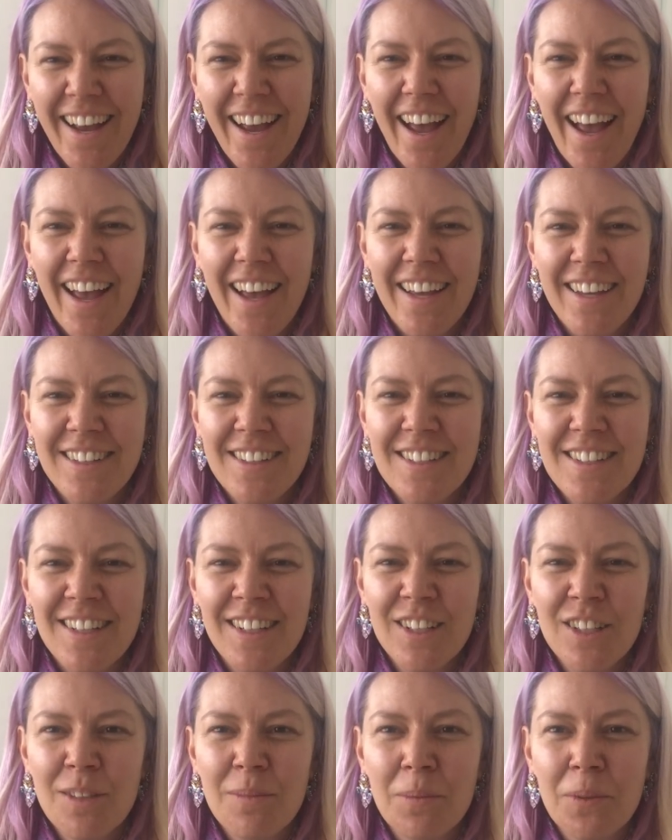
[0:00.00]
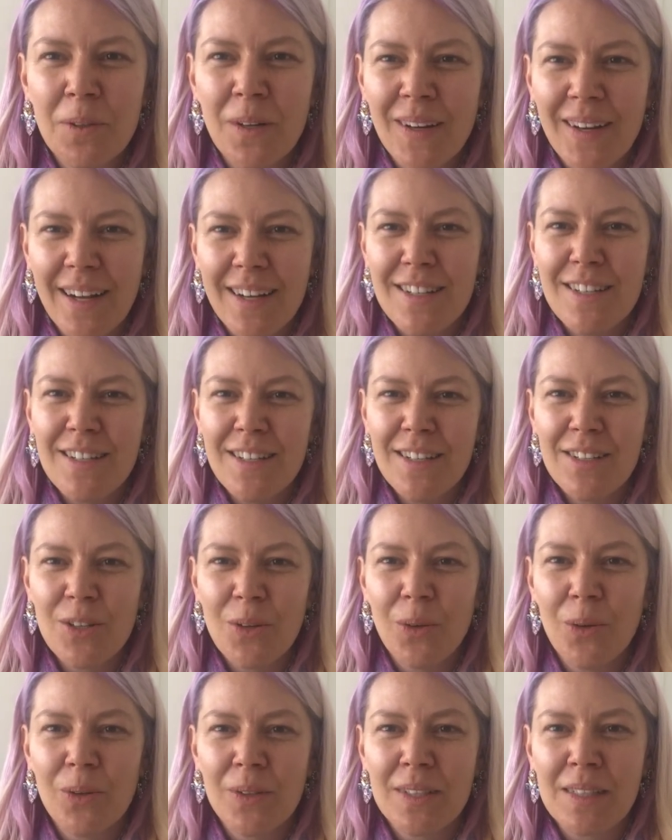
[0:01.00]
And in the book, it actually
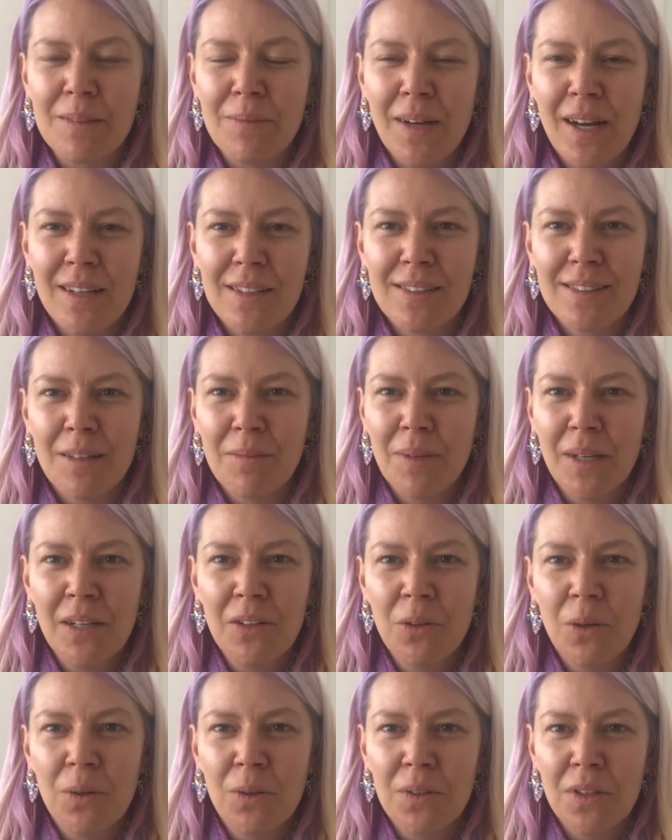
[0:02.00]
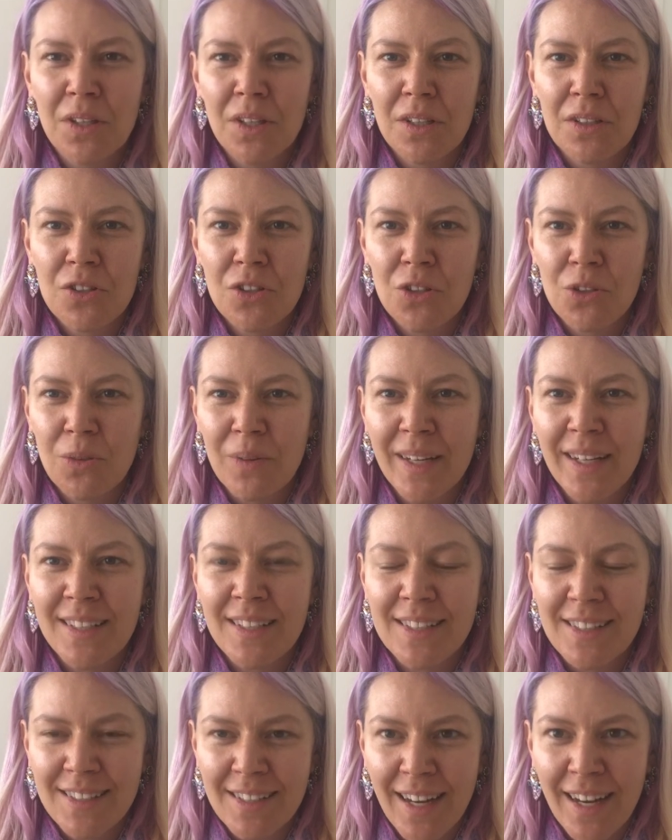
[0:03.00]
talks about something called the Turiya
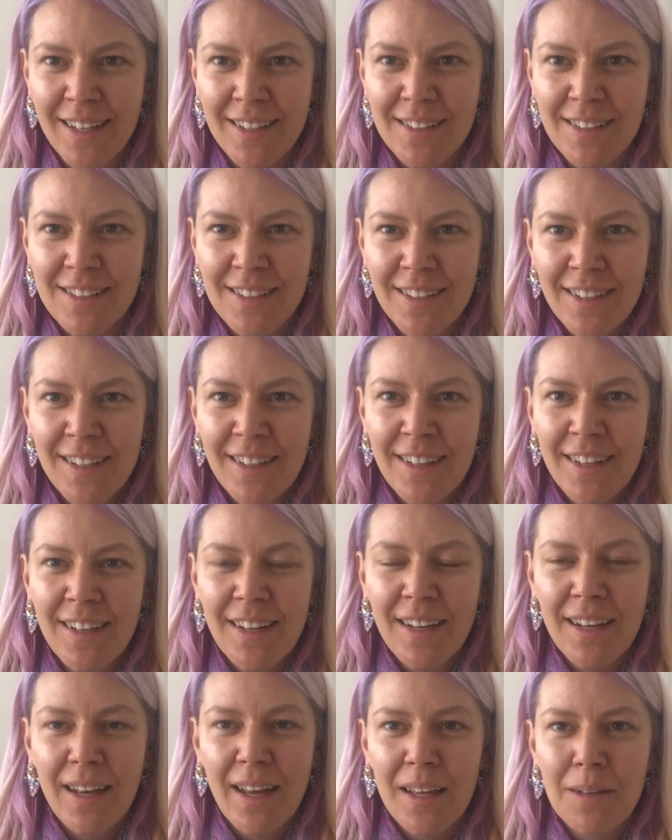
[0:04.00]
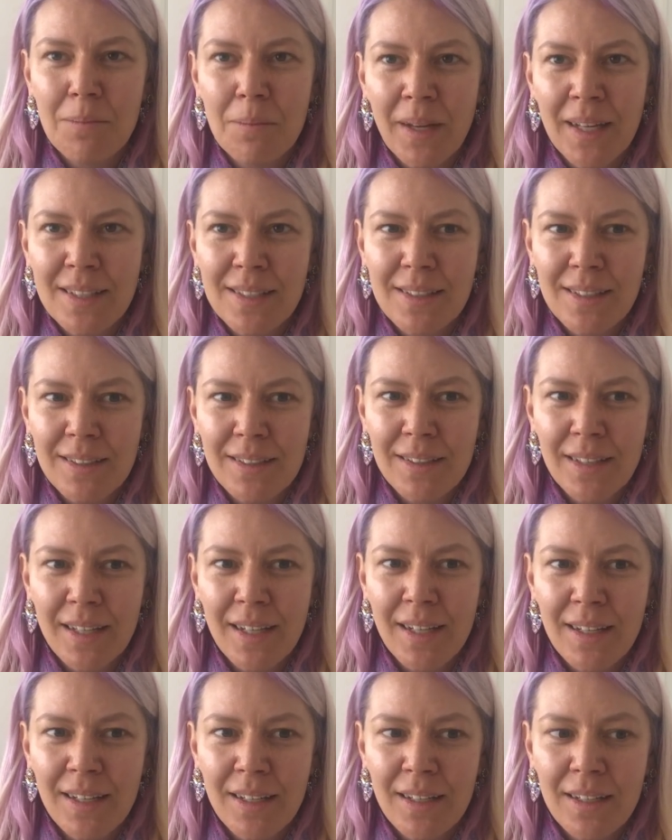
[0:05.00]
State. And
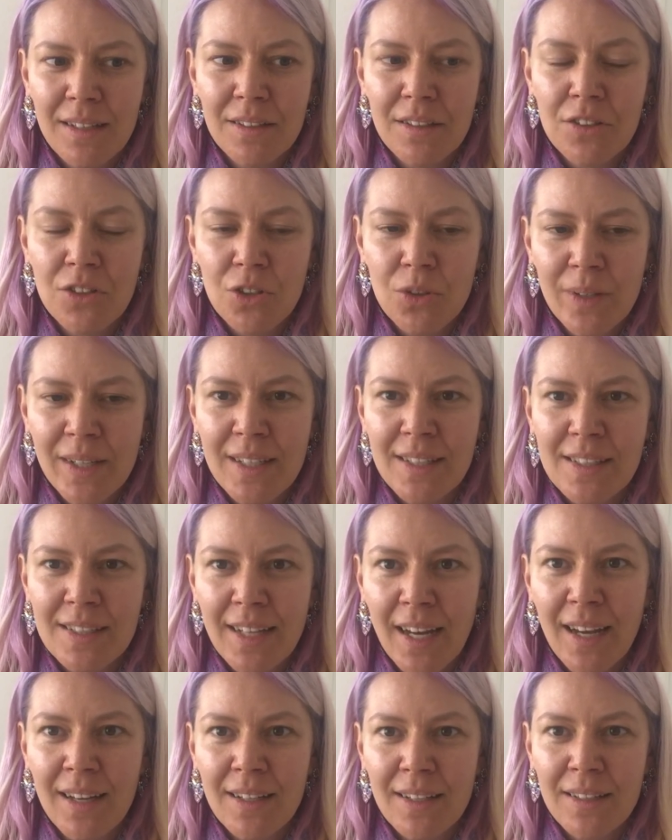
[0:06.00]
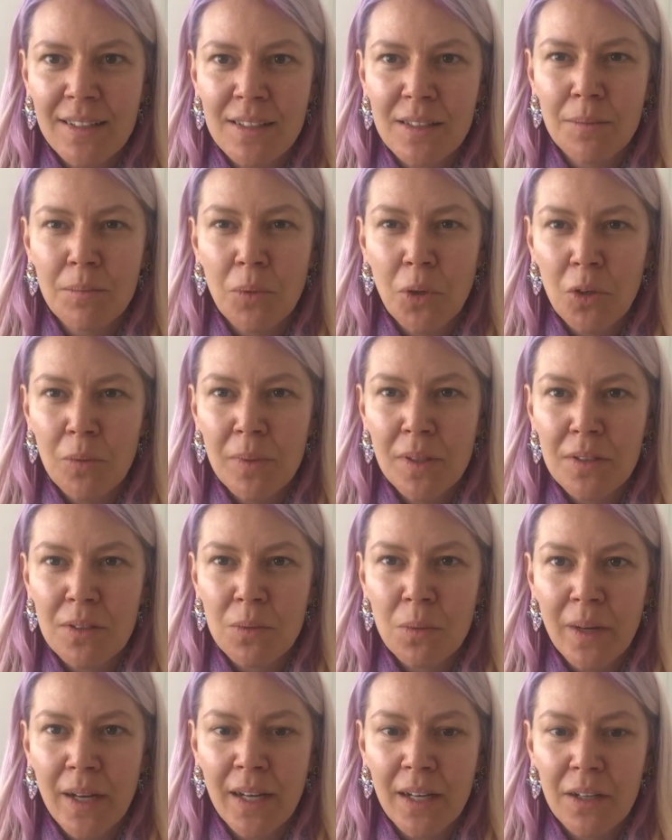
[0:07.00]
basically the Turiya State is a moment
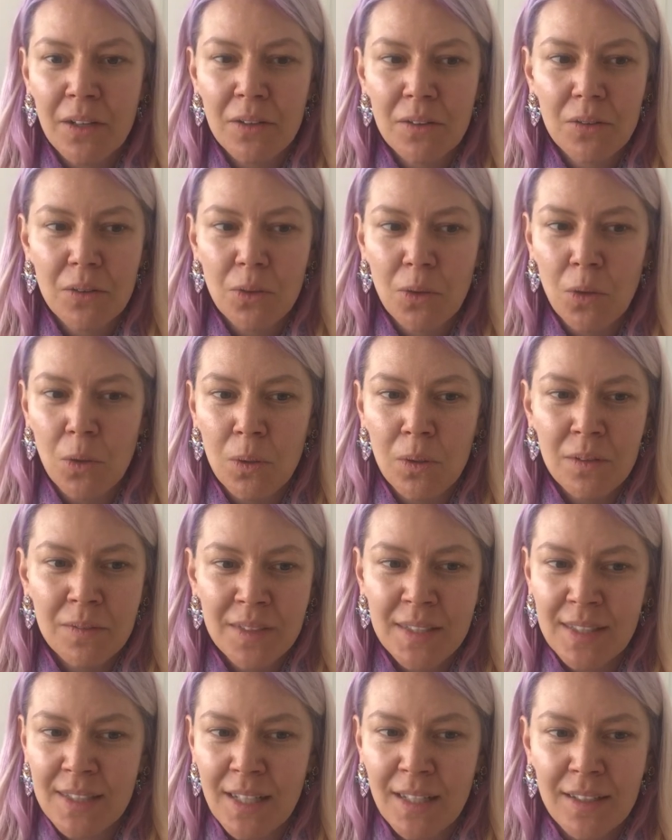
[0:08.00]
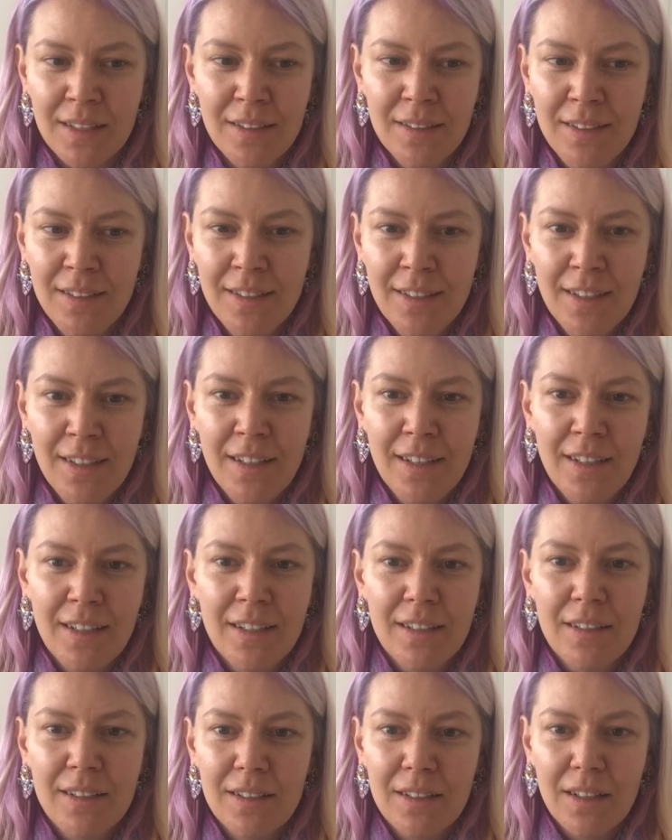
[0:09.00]
where all of a sudden,
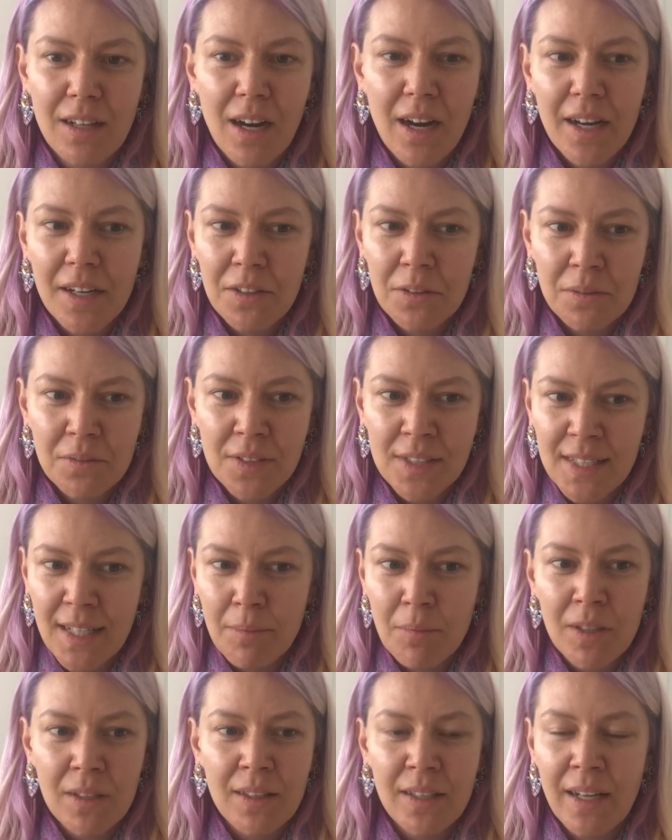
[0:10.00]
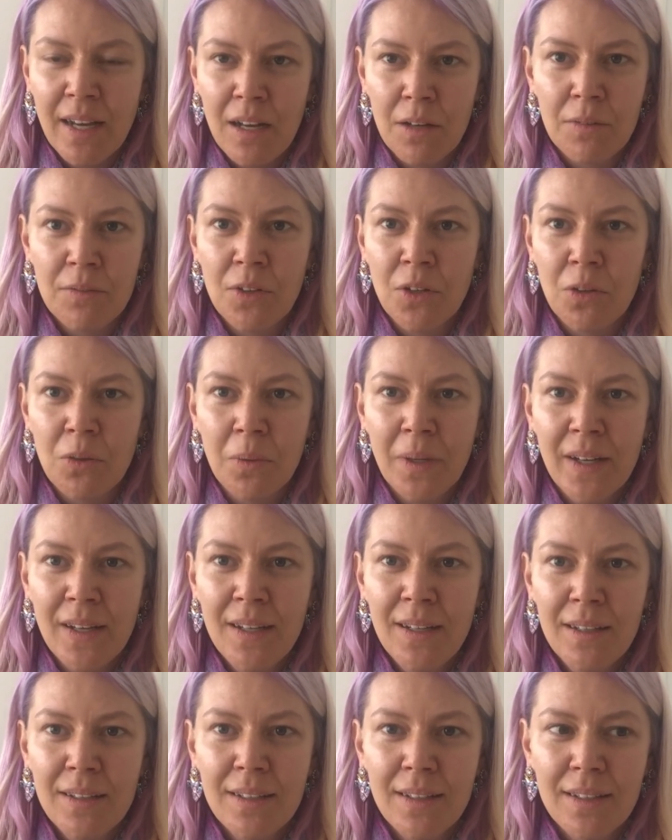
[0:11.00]
kind of seemingly out of
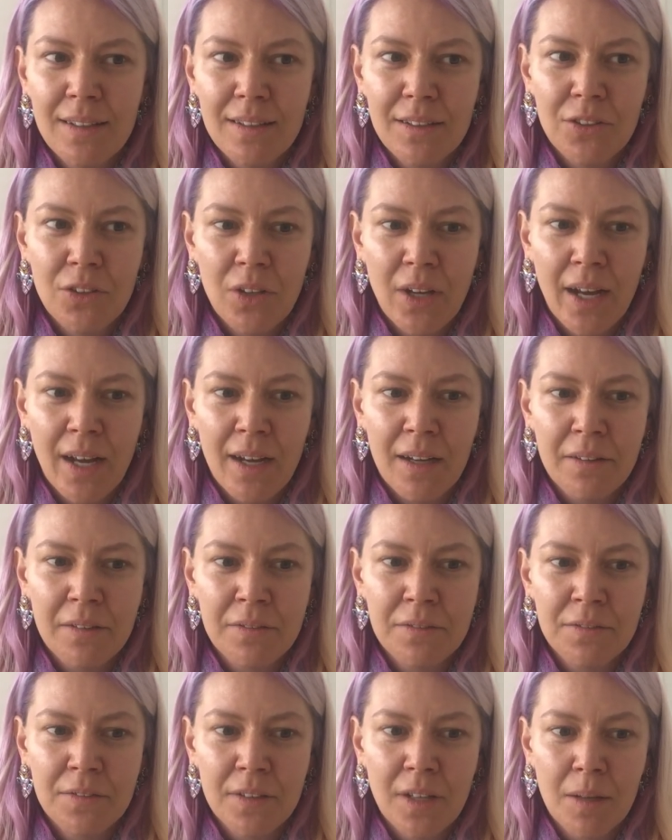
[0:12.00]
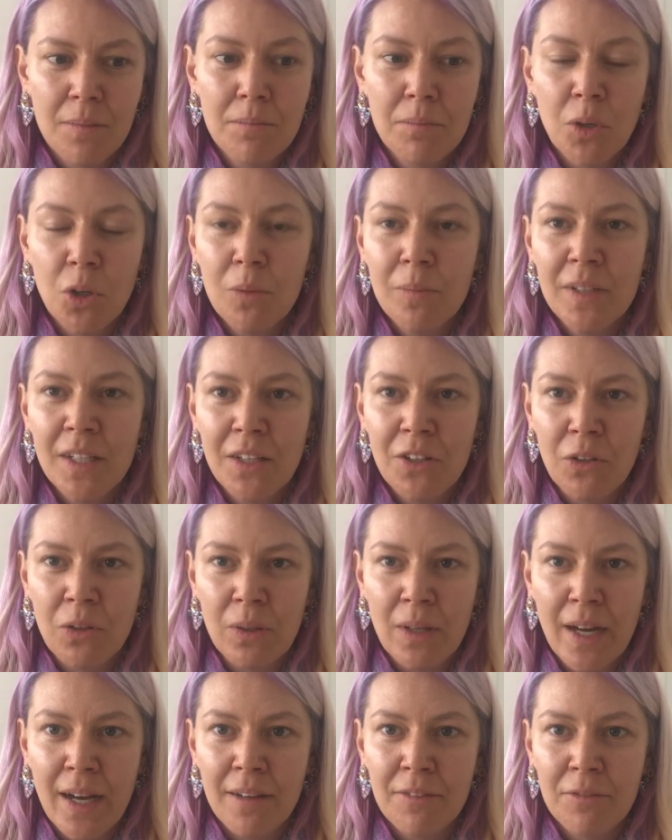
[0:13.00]
nowhere, you have a moment in your
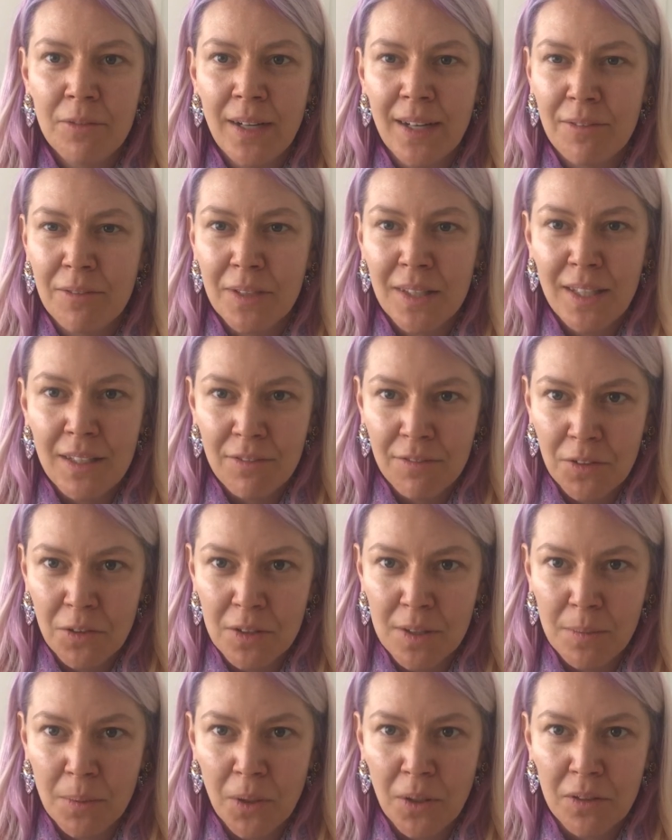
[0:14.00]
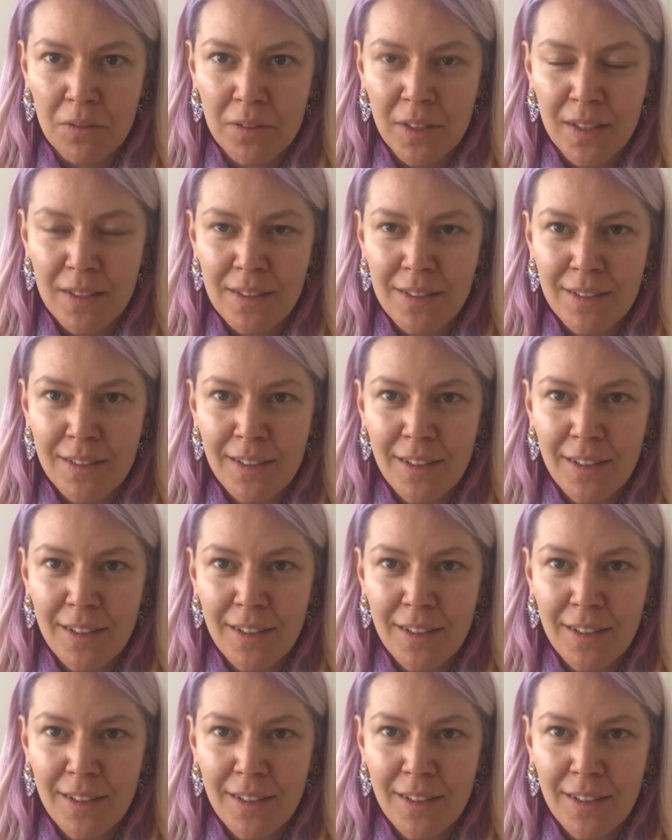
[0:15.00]
life where everything feels perfect.